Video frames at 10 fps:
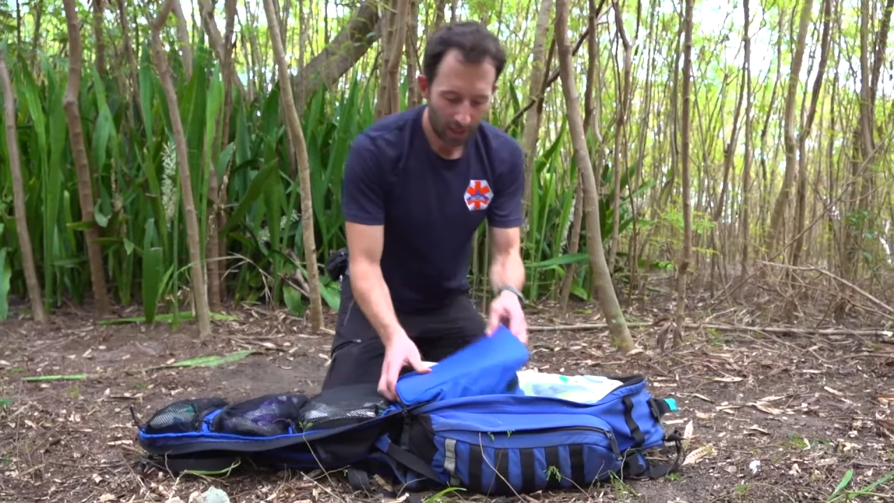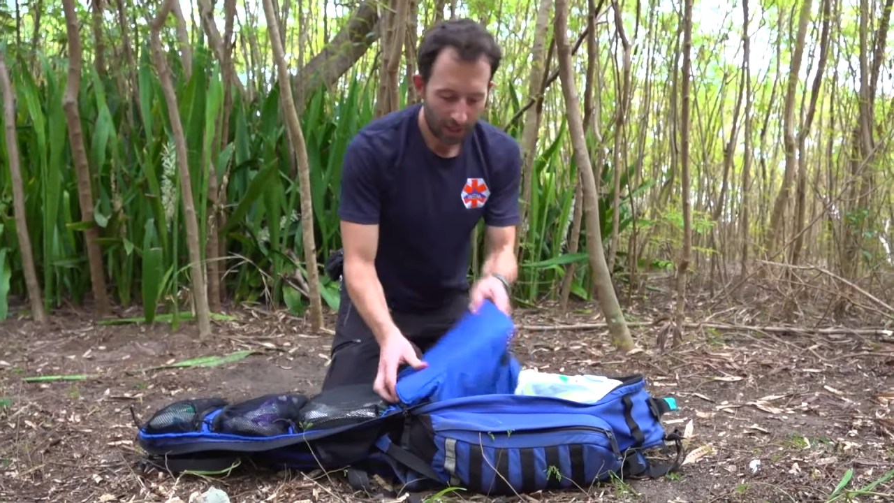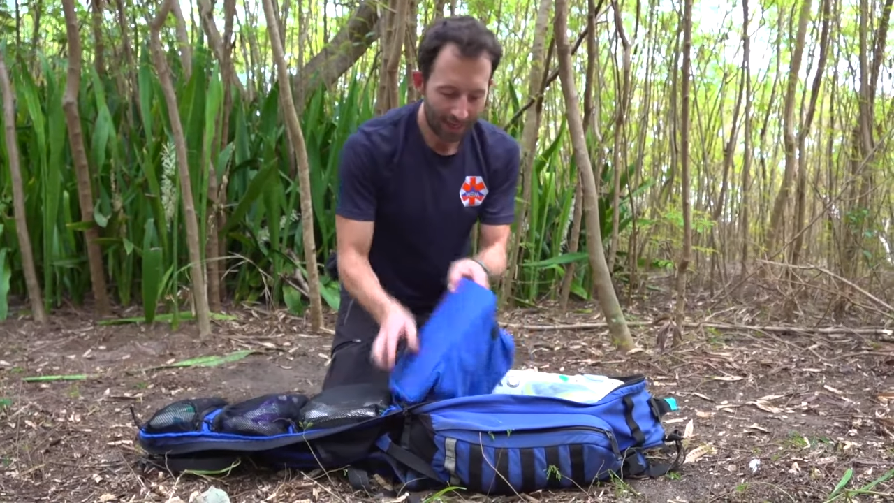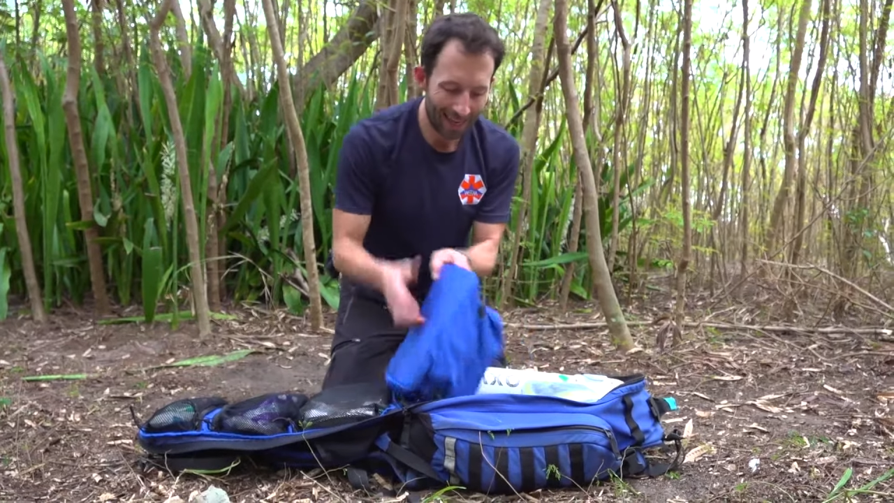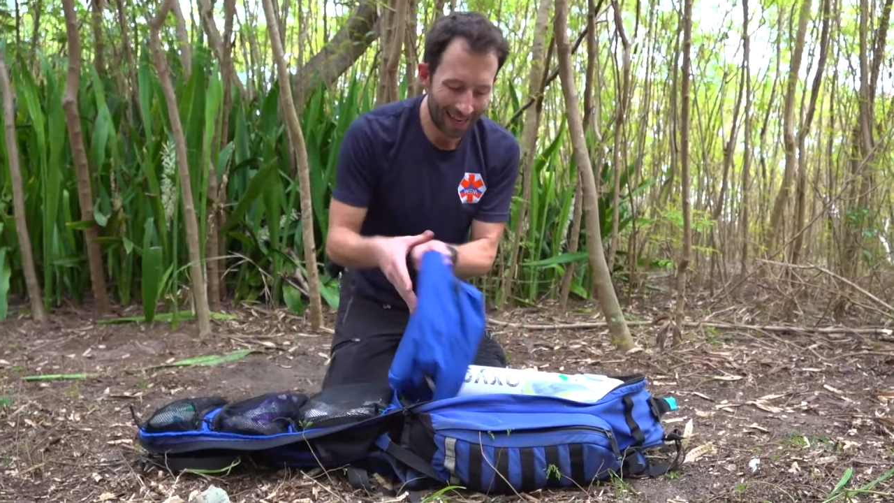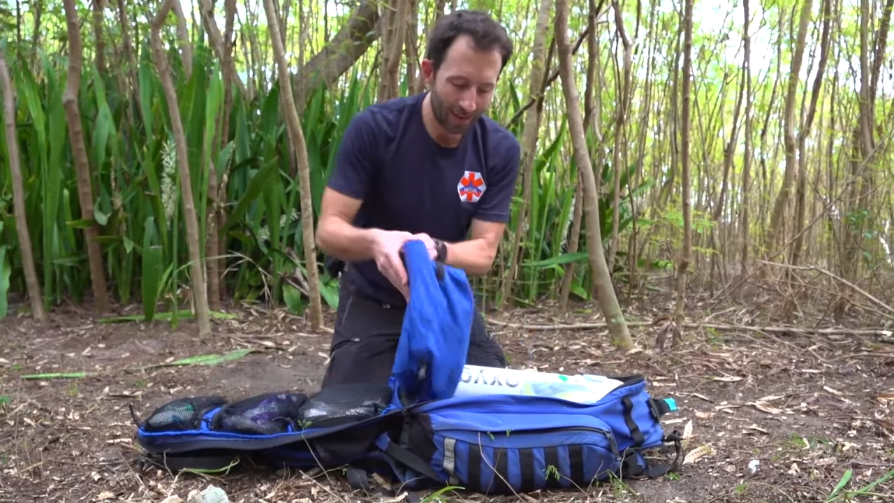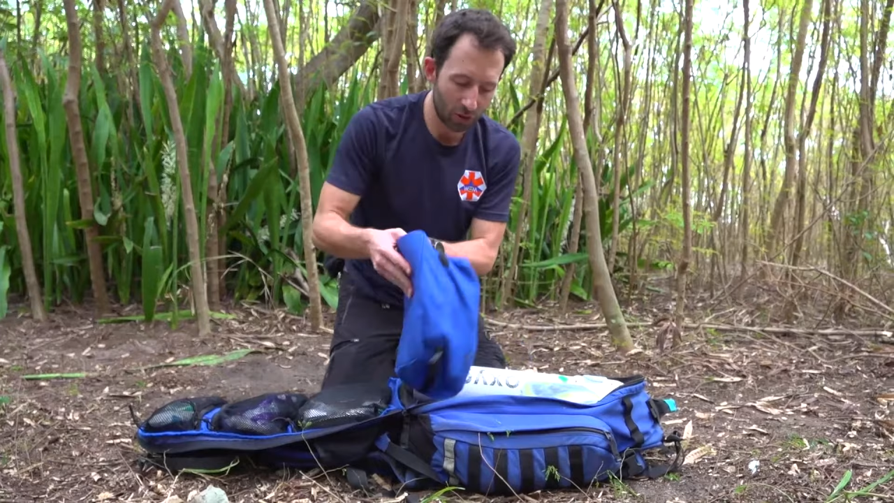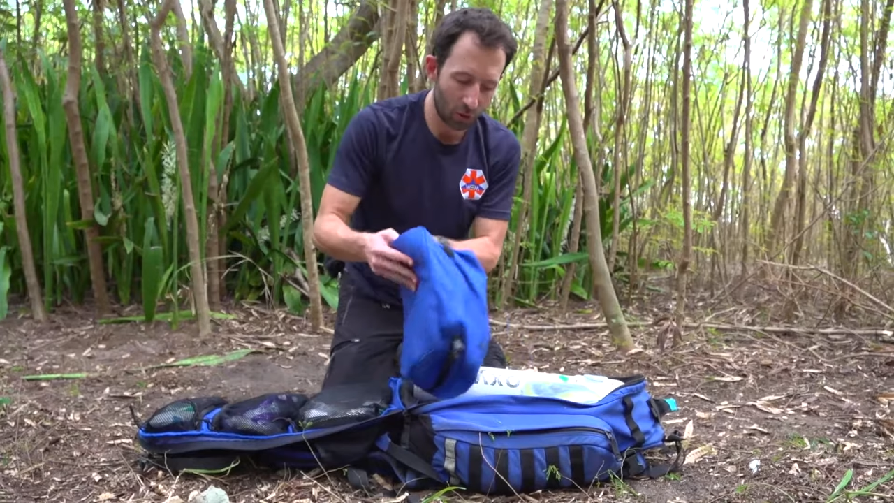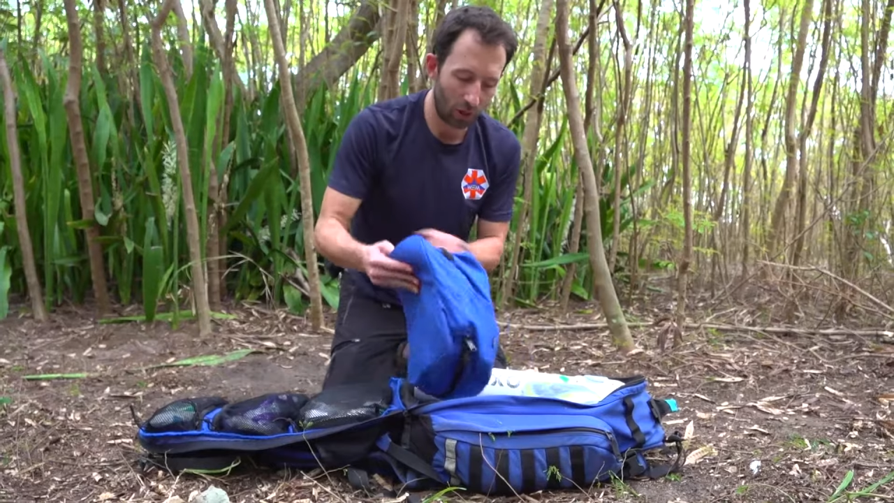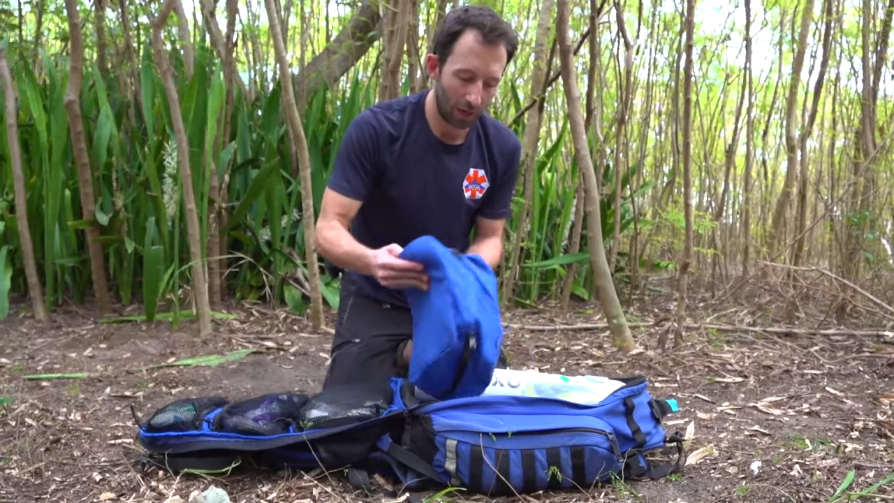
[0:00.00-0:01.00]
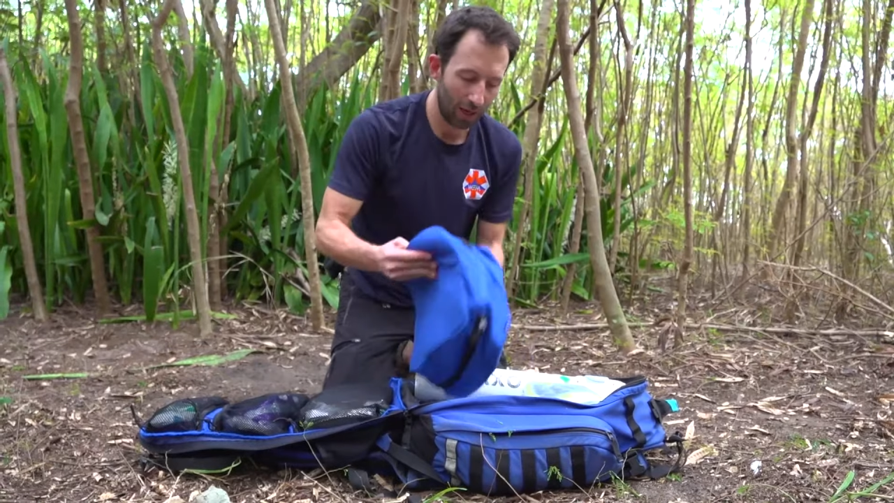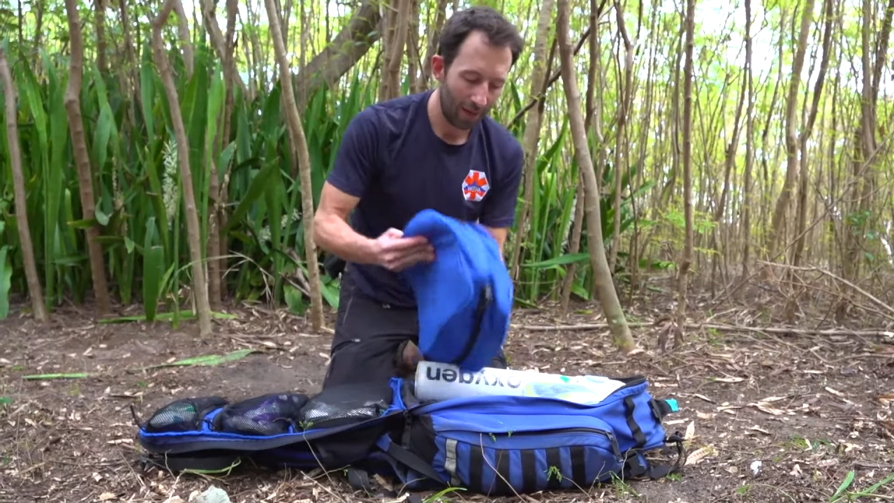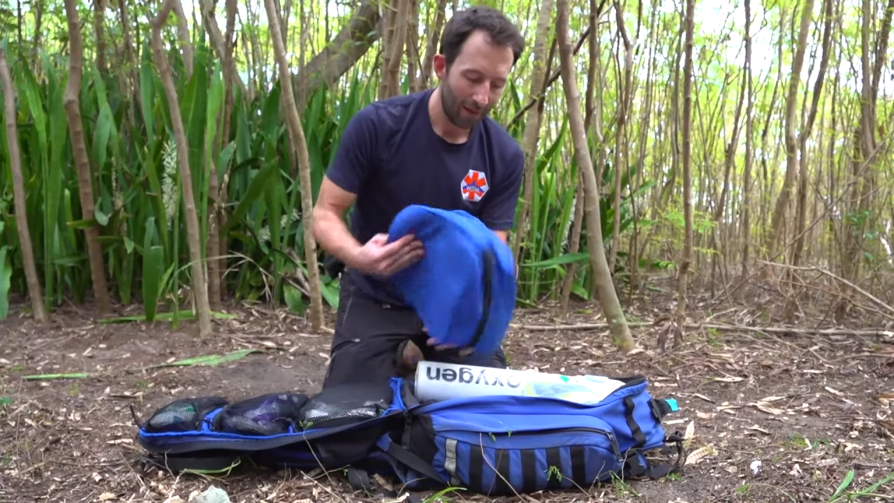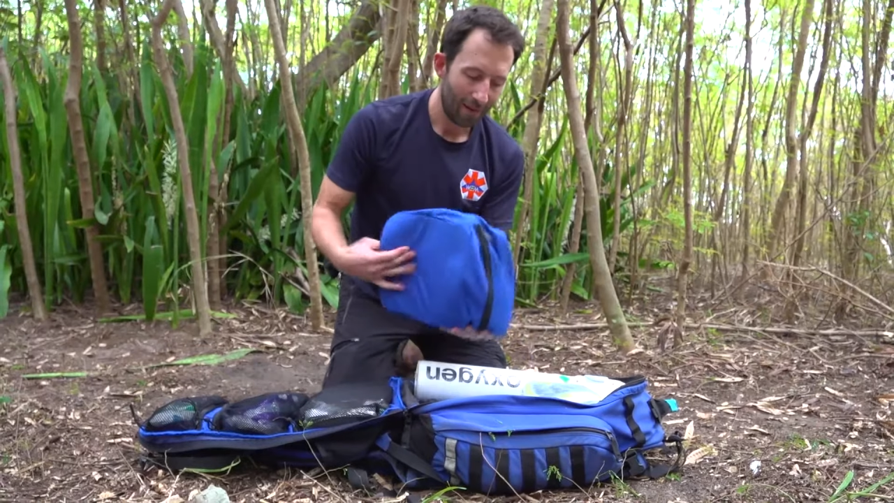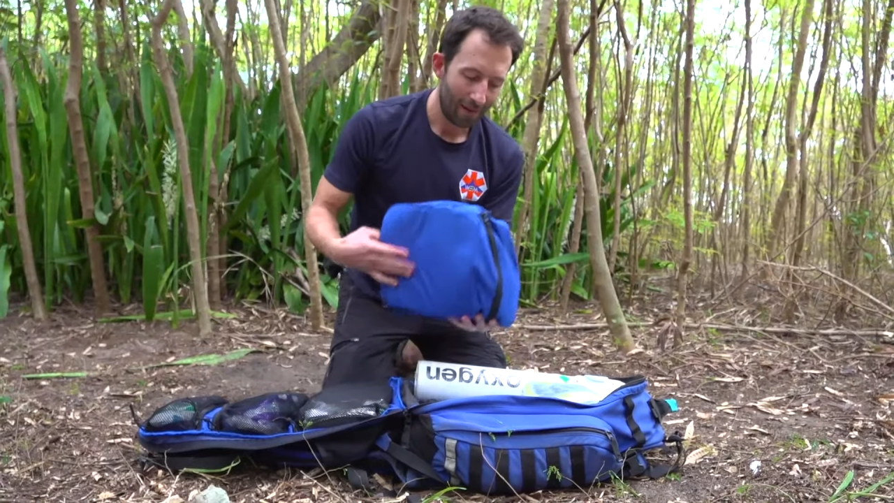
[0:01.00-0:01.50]
In here is all our
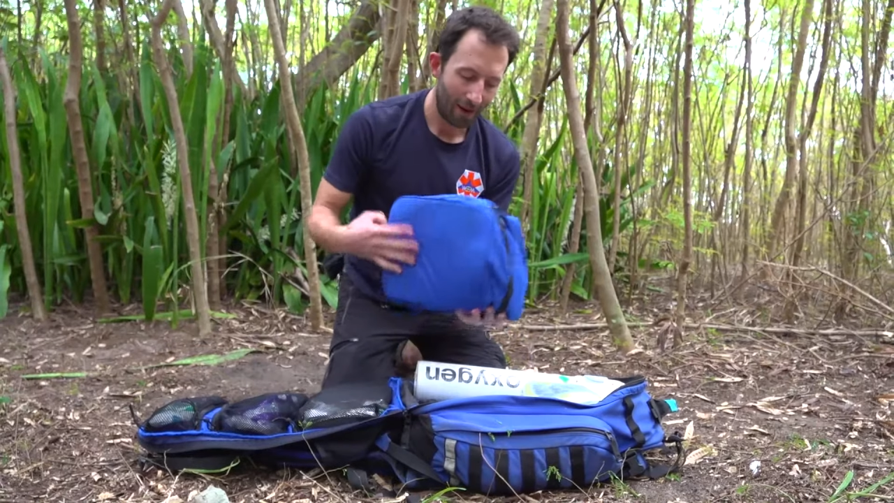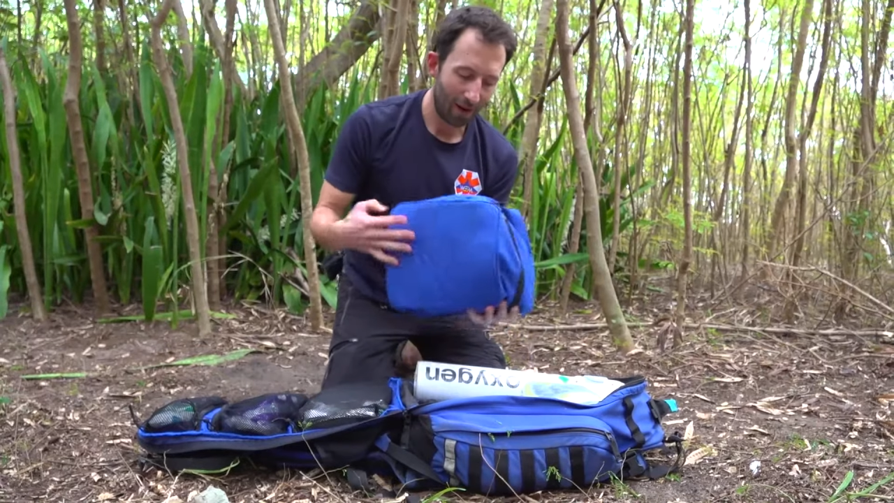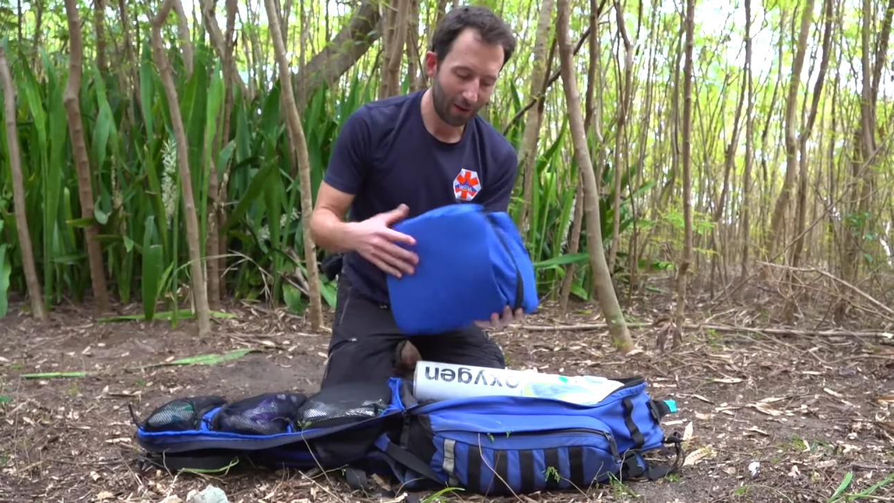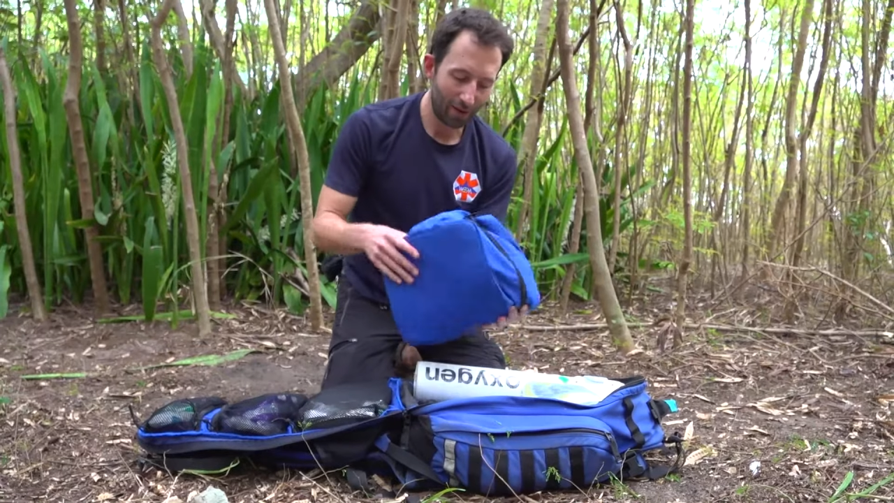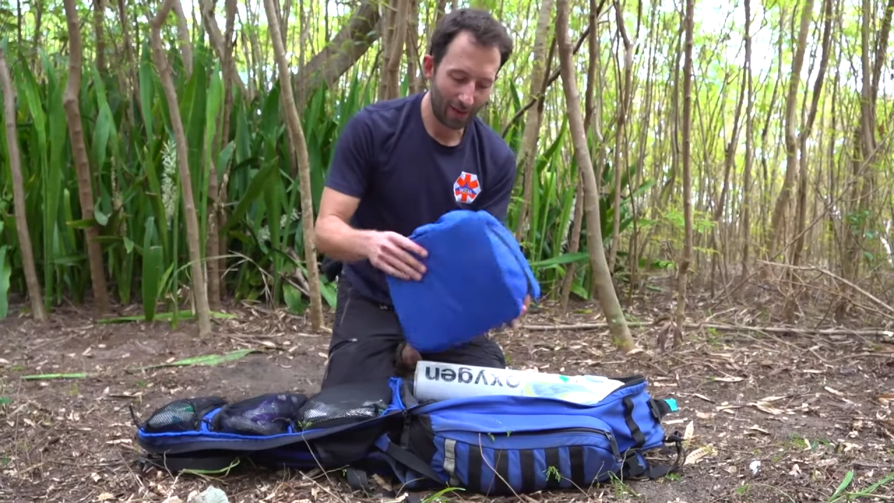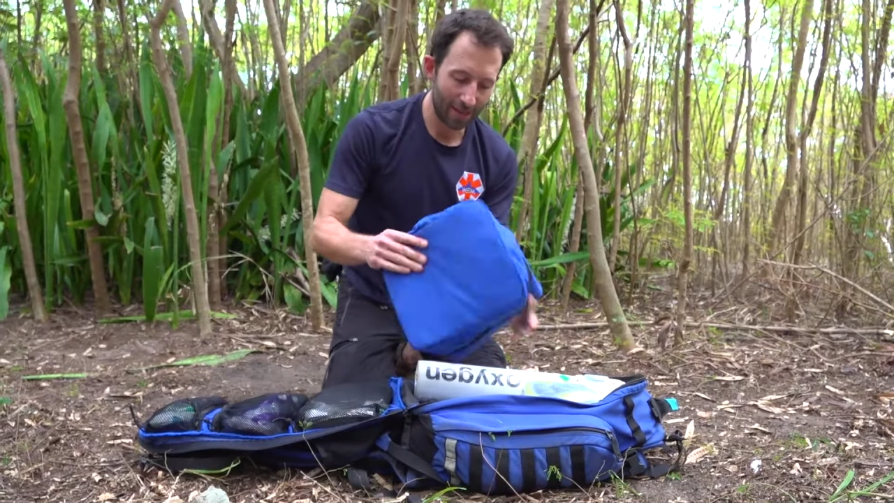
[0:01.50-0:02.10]
IV